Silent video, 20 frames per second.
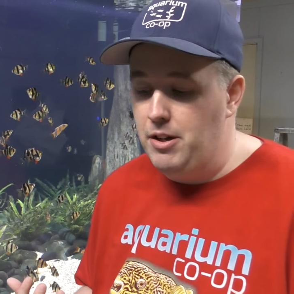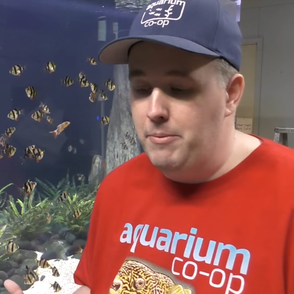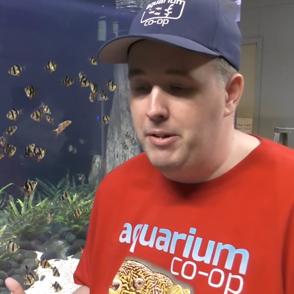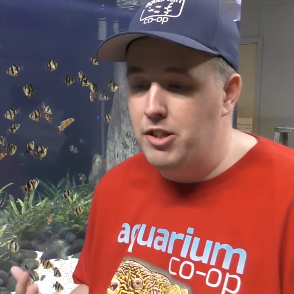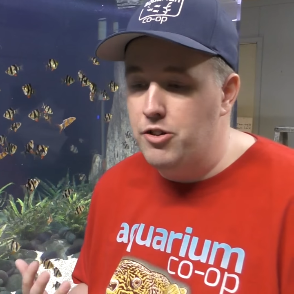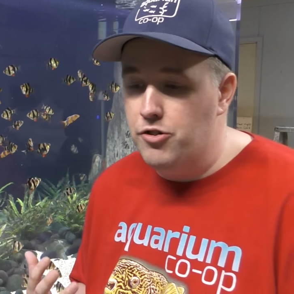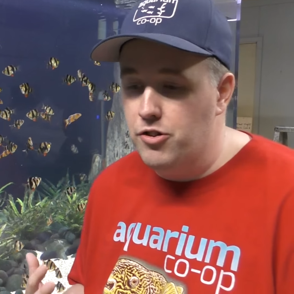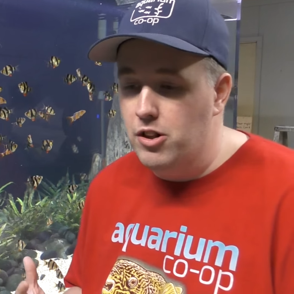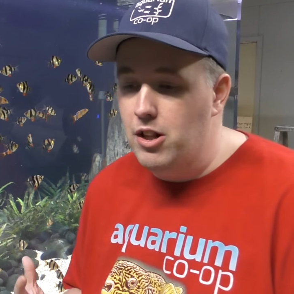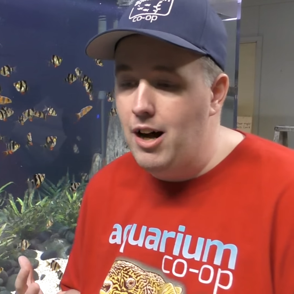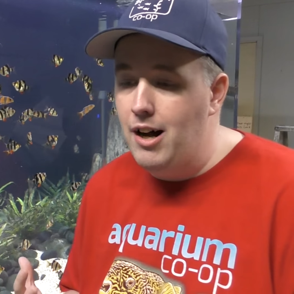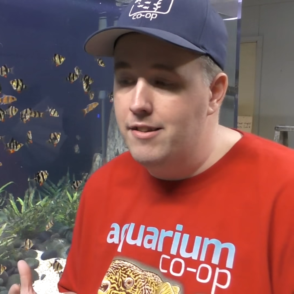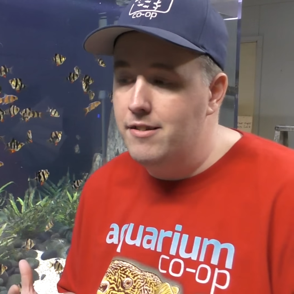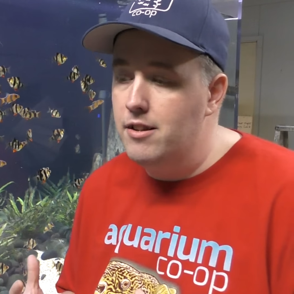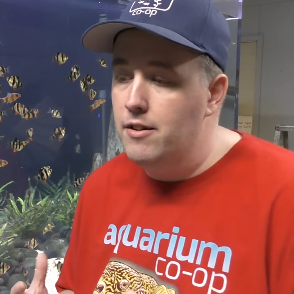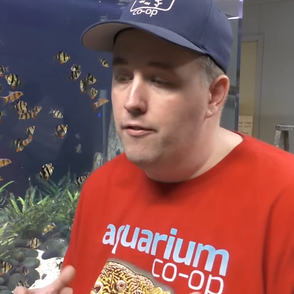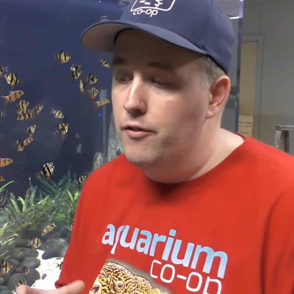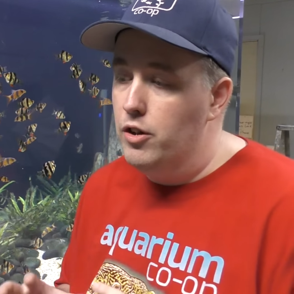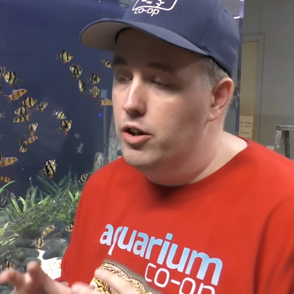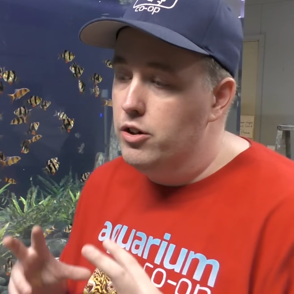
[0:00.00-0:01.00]
I mean, there's
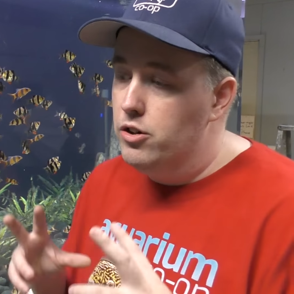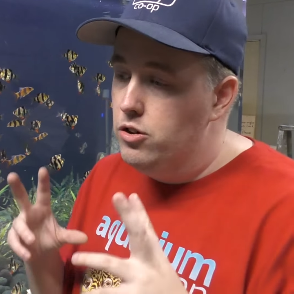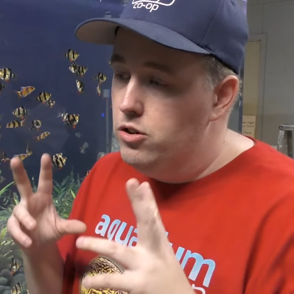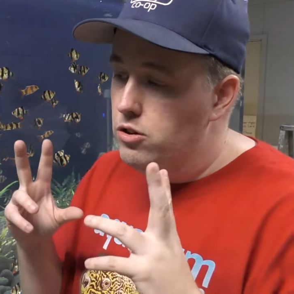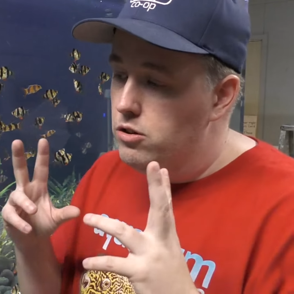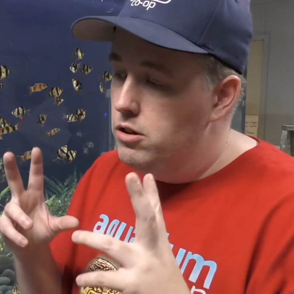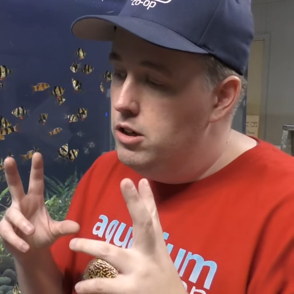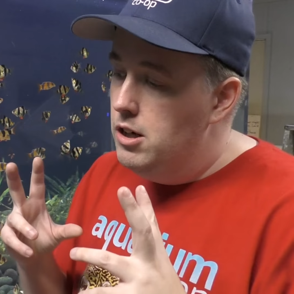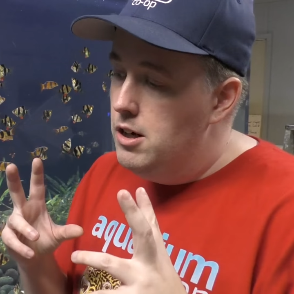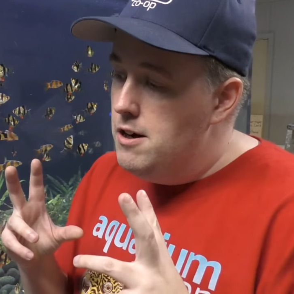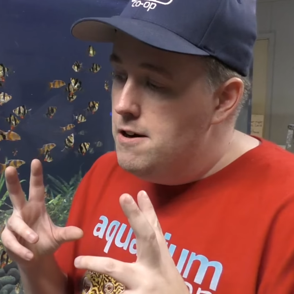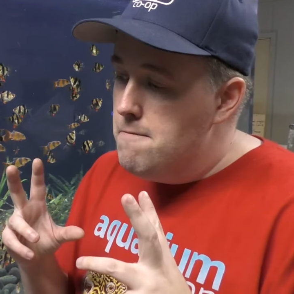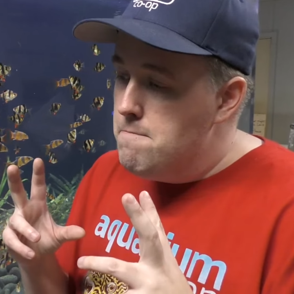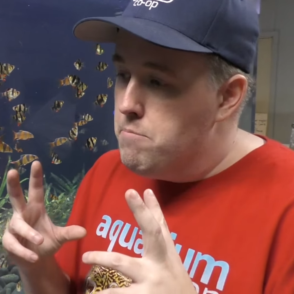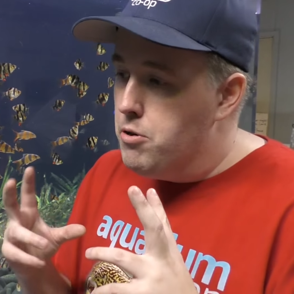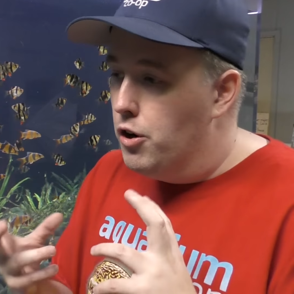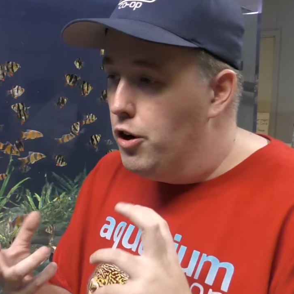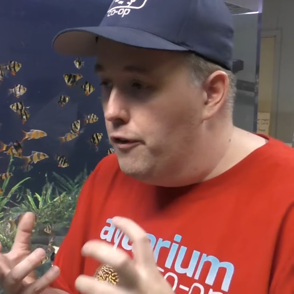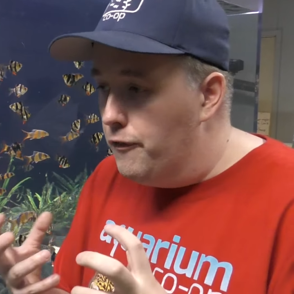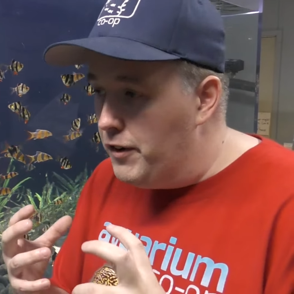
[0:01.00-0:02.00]
lots of little
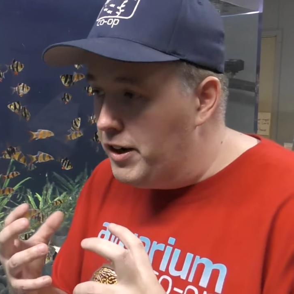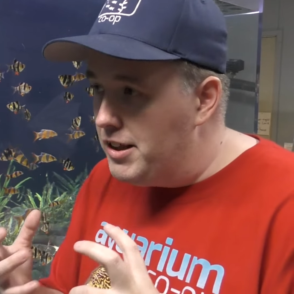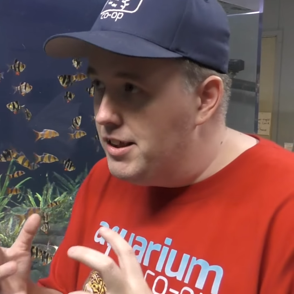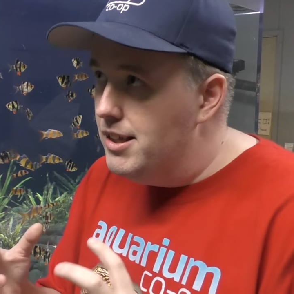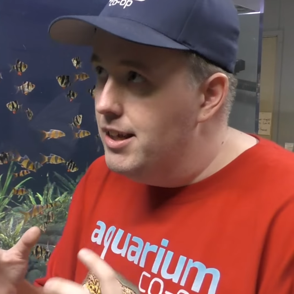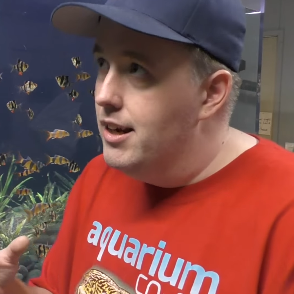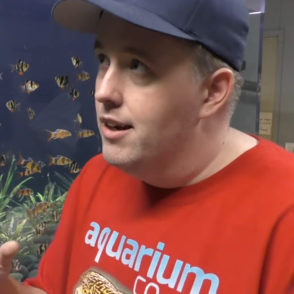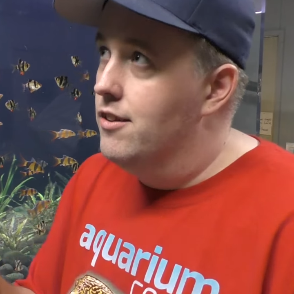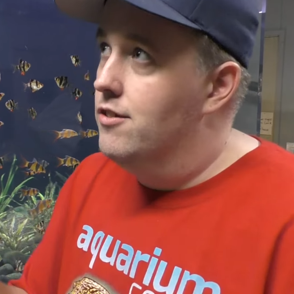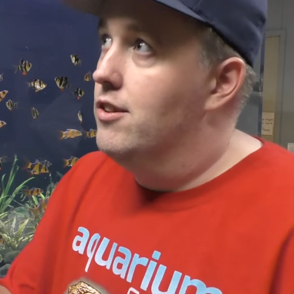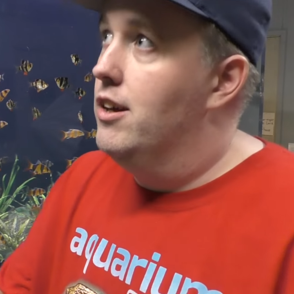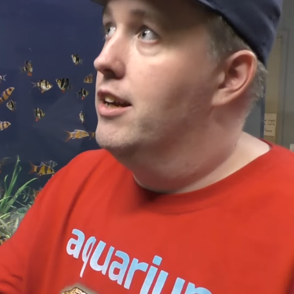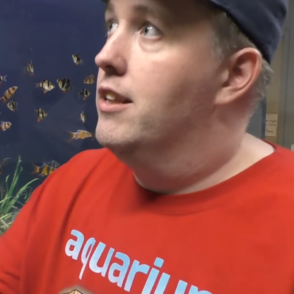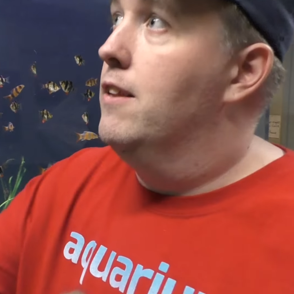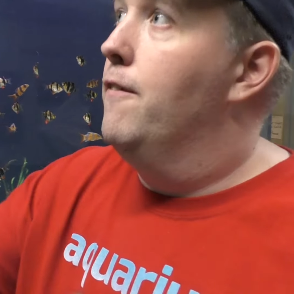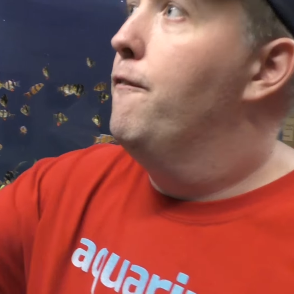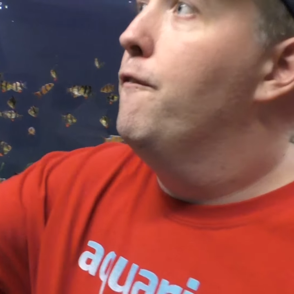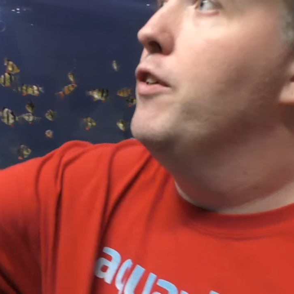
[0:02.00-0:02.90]
perfect things like the